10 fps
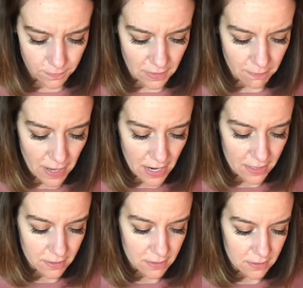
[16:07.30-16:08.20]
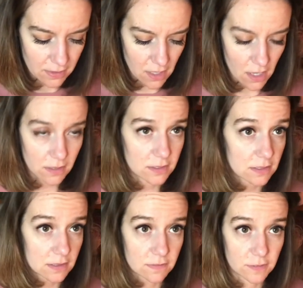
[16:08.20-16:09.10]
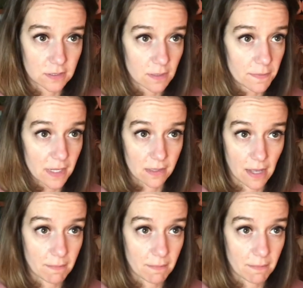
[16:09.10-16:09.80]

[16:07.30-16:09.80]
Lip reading: The pattern calls for something